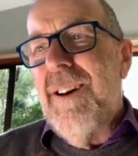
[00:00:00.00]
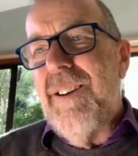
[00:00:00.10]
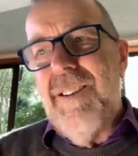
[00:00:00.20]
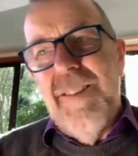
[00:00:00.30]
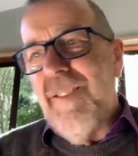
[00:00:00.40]

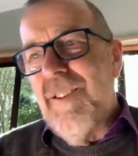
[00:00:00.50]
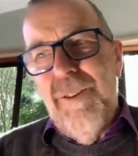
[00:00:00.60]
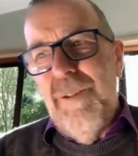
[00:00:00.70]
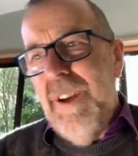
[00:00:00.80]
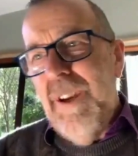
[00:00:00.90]
it doesn't
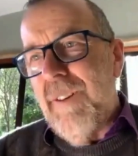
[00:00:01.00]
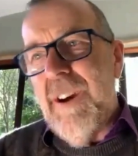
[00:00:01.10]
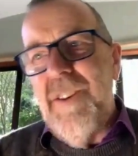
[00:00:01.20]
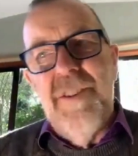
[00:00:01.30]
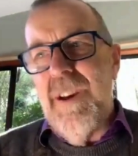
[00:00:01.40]
include any of
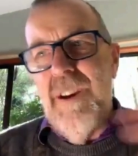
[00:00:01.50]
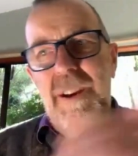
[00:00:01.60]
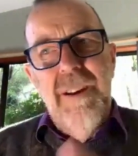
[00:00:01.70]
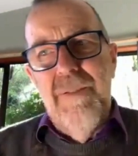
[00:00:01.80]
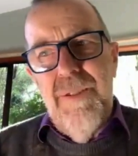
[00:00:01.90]
Asia,
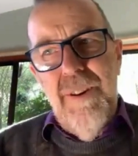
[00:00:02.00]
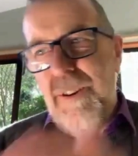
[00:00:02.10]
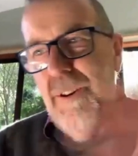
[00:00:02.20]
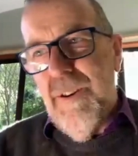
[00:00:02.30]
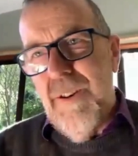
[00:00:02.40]
any of
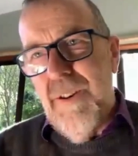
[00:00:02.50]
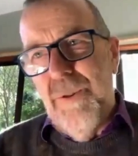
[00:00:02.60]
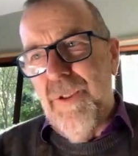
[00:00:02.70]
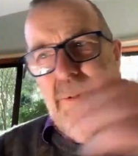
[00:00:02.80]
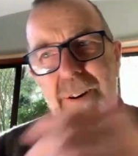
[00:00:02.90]
the
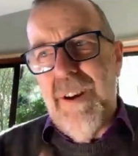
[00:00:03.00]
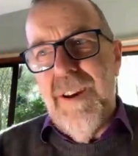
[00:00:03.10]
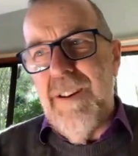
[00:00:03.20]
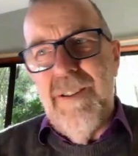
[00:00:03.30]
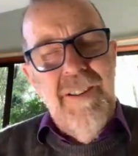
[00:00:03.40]
North
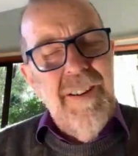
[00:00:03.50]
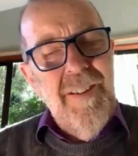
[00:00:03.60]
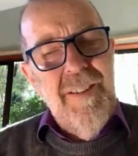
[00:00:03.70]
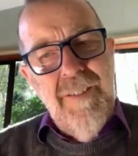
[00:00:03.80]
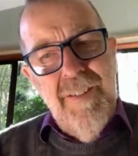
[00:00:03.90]
America,
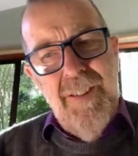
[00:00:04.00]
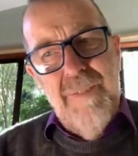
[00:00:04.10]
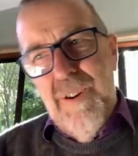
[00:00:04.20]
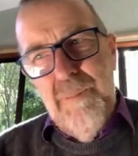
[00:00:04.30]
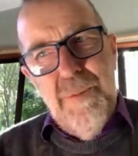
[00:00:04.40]
just touches
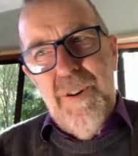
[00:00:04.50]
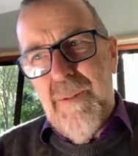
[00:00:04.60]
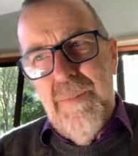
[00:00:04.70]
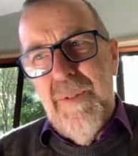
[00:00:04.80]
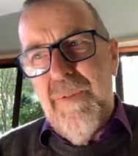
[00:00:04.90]
the very
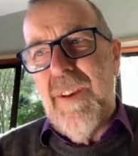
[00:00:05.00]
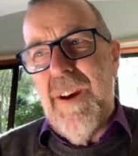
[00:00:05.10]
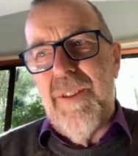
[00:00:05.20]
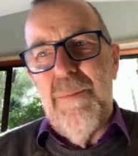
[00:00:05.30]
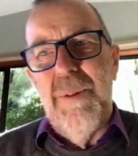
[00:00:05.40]
bottom of
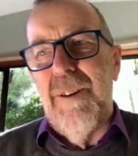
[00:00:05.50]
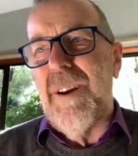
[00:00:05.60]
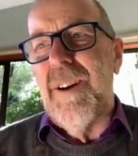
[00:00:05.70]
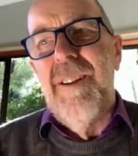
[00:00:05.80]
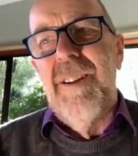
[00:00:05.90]
South
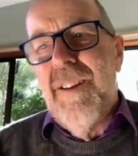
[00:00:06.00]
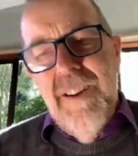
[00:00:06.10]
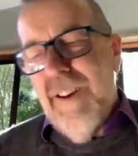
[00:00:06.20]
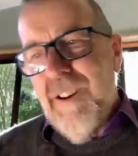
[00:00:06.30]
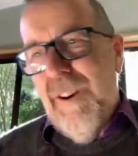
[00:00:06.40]
America,
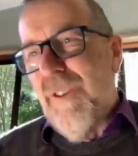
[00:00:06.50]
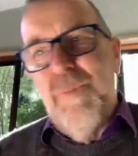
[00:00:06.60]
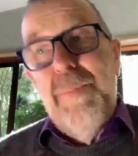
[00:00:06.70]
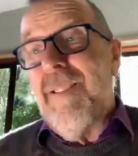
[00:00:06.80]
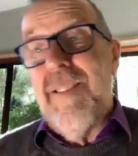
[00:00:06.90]

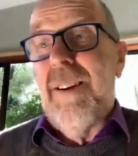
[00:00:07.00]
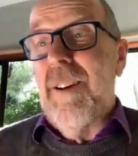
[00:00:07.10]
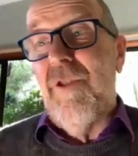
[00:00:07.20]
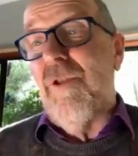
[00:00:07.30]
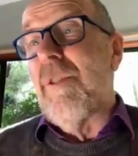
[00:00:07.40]
includes
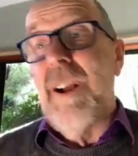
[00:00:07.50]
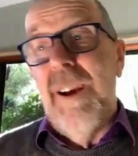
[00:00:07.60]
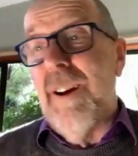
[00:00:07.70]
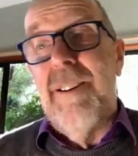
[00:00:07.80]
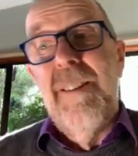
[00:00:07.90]
basically
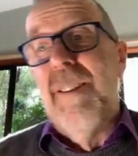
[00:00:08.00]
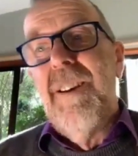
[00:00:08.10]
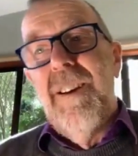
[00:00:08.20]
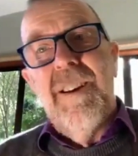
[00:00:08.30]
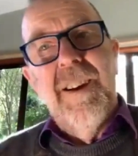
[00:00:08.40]
Australia
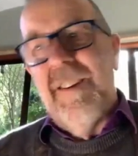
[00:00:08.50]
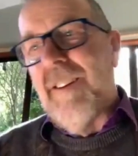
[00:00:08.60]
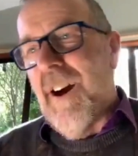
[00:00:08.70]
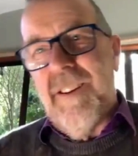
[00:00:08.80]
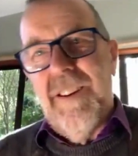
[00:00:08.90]

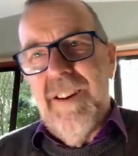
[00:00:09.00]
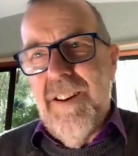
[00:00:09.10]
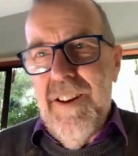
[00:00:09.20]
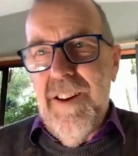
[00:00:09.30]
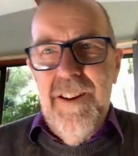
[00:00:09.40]

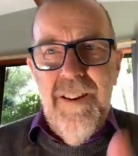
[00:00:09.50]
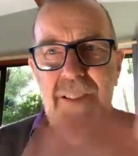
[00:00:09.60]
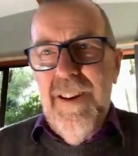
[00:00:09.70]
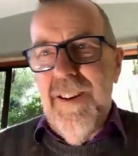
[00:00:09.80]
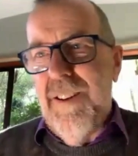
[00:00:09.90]
Antarctica
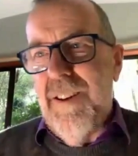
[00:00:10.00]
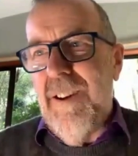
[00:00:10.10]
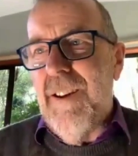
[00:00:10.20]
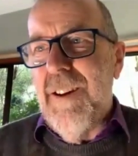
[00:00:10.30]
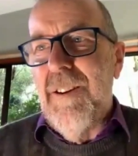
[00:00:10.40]
and
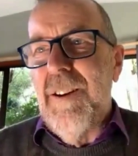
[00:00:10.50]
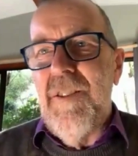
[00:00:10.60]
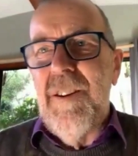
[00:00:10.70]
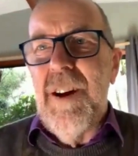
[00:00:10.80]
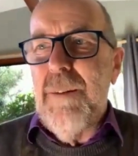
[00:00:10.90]
the
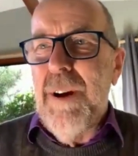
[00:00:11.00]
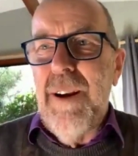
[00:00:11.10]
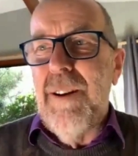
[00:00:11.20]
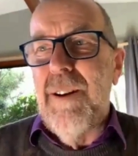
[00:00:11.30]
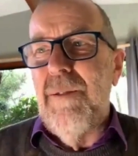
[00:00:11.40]
Indonesian
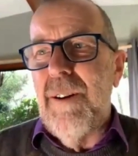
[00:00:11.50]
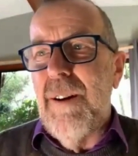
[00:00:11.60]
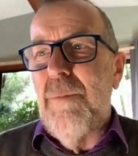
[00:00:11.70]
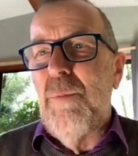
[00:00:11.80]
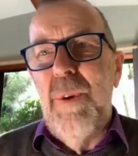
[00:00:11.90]
archipelago.
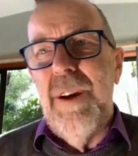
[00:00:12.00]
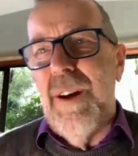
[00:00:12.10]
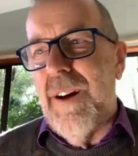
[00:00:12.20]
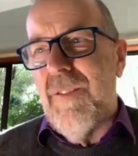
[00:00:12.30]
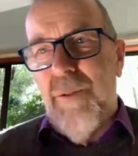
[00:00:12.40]

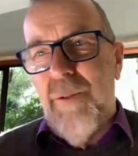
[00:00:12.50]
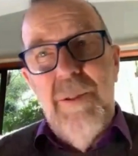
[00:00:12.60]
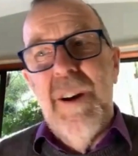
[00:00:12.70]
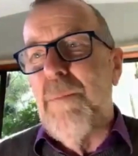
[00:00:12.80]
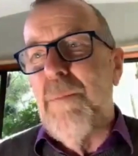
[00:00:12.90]
We are
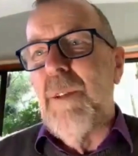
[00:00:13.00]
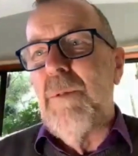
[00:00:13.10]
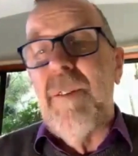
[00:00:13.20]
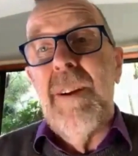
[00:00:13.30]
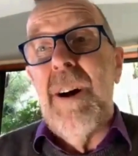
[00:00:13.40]
surrounded by the
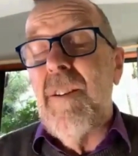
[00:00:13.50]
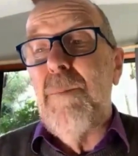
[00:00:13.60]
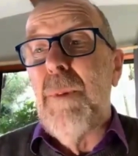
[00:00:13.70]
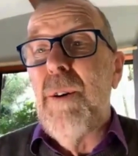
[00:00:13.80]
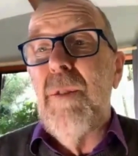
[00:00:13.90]
world's
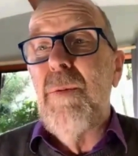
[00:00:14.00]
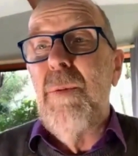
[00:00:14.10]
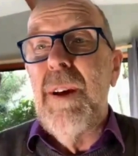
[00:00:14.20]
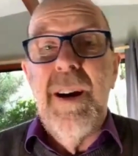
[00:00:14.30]
largest moat. We